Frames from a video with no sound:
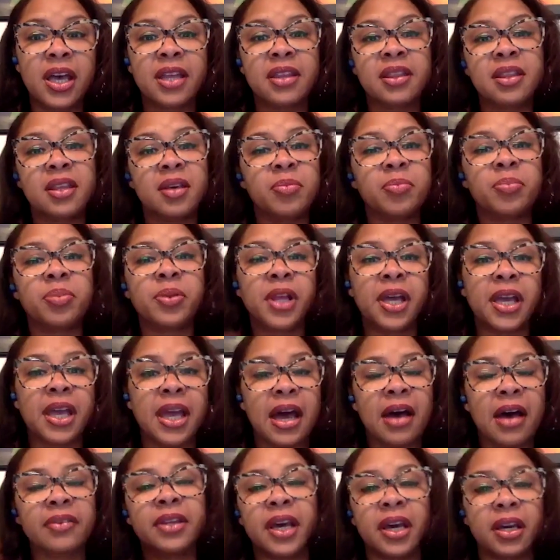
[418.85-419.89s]
and then
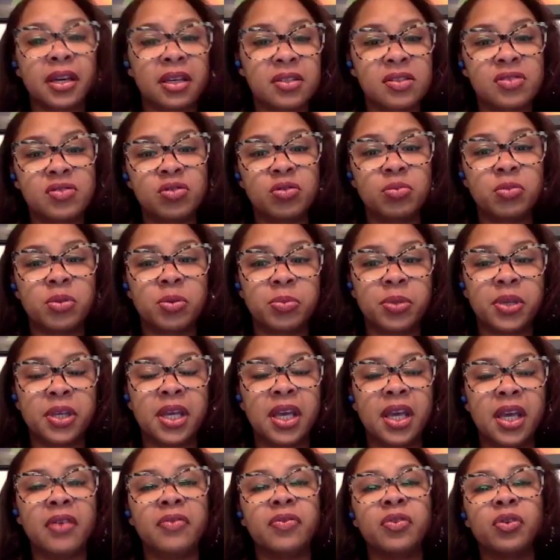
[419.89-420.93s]
play out that consumer
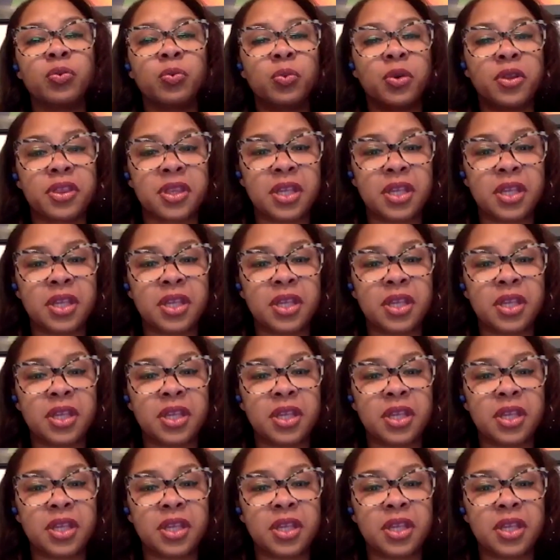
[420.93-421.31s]
behavior